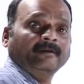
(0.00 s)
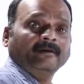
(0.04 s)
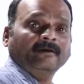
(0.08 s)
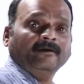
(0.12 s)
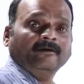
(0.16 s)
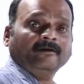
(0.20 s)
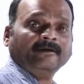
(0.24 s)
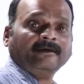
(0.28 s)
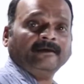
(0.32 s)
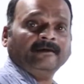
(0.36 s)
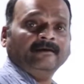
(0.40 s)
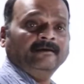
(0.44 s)

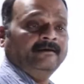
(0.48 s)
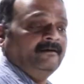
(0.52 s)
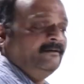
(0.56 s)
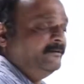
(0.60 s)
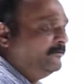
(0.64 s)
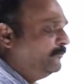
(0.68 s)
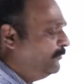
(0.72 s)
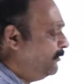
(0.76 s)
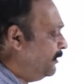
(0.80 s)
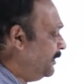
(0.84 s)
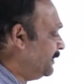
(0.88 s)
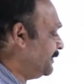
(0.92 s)
Okay,
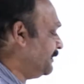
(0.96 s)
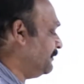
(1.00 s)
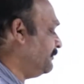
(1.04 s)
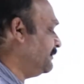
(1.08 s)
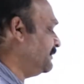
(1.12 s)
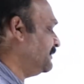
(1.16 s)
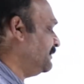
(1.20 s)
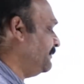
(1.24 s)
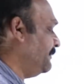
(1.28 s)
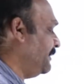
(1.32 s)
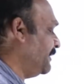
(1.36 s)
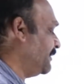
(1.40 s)
whatever
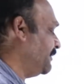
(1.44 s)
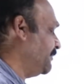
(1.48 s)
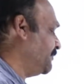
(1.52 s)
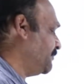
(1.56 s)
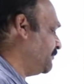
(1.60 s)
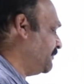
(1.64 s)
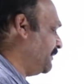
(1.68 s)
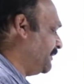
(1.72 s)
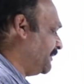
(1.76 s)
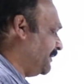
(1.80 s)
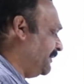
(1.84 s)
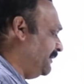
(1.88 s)
is the
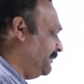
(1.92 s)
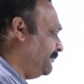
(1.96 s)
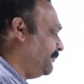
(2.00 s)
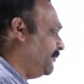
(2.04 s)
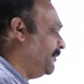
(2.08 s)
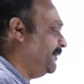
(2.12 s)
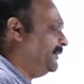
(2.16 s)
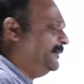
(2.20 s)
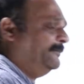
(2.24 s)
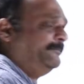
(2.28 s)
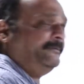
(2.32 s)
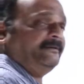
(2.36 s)
magnitude at any
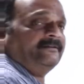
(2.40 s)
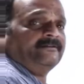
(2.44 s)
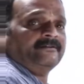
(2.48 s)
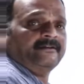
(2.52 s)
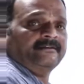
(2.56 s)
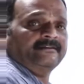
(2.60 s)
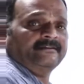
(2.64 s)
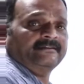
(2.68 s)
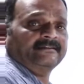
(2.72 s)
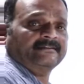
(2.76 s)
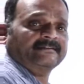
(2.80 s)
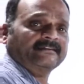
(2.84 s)
point depends on
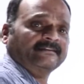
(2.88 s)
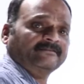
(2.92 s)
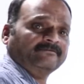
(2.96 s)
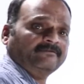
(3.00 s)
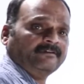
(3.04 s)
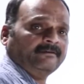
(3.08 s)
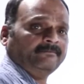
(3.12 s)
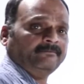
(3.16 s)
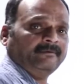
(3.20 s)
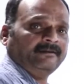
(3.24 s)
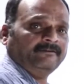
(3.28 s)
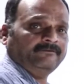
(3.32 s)
the distance
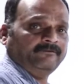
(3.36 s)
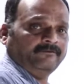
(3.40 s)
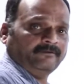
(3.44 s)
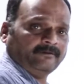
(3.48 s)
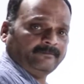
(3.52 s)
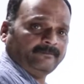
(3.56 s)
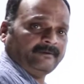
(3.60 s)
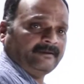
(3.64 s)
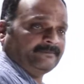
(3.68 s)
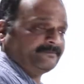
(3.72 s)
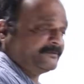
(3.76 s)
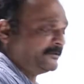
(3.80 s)
1 by 4
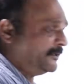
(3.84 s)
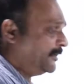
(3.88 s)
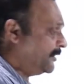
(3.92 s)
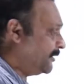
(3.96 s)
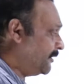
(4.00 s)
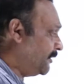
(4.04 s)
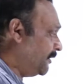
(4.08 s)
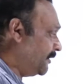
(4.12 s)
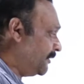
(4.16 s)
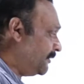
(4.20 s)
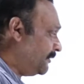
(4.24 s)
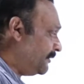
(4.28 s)
pi epsilon
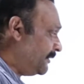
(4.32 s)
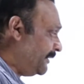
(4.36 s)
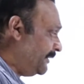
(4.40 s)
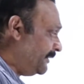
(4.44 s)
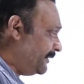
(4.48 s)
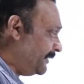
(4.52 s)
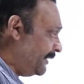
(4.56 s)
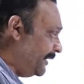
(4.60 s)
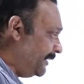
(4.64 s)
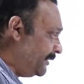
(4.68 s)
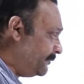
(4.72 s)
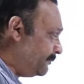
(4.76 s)
naught, right?
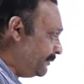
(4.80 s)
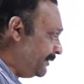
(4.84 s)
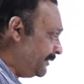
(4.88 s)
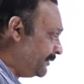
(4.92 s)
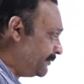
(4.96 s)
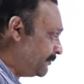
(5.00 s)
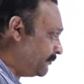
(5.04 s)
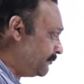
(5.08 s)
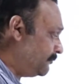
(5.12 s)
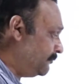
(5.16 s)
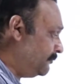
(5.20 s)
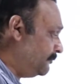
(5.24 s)
8
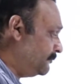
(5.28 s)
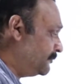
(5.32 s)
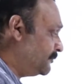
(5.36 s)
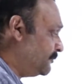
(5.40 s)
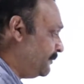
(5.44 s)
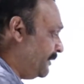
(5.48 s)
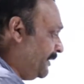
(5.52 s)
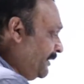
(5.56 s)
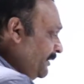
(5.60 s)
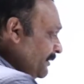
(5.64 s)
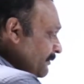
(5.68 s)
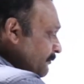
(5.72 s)
microcoulombs
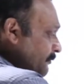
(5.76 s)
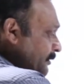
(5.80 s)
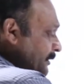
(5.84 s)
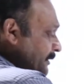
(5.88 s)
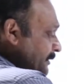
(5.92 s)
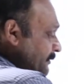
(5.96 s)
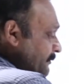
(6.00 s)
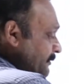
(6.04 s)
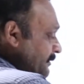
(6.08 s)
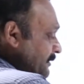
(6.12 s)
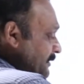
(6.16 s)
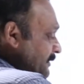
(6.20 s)
by
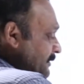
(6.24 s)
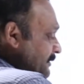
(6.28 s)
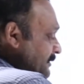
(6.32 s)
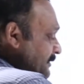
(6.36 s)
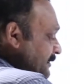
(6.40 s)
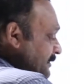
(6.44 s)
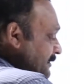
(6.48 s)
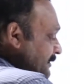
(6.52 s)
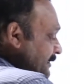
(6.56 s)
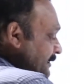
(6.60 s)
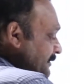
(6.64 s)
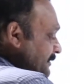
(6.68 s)
whatever this
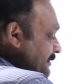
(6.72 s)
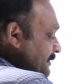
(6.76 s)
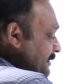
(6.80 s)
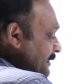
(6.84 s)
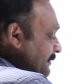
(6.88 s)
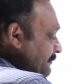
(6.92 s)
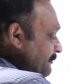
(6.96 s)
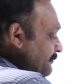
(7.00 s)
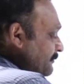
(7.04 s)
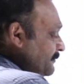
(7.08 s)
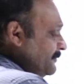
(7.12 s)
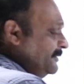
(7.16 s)
distance,
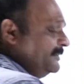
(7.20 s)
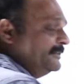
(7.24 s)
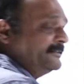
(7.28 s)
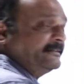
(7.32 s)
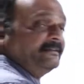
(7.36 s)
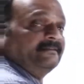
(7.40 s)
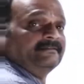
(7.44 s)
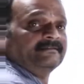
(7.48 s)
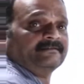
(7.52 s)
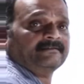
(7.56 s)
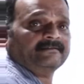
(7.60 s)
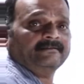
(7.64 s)
some
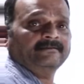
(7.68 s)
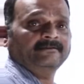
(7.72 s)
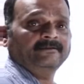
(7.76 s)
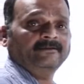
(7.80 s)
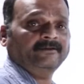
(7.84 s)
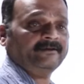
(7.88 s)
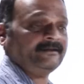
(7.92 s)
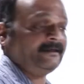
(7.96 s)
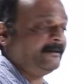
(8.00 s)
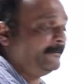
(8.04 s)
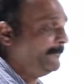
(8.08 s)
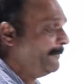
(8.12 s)
distance.
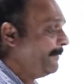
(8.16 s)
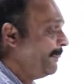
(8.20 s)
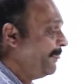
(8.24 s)
Okay,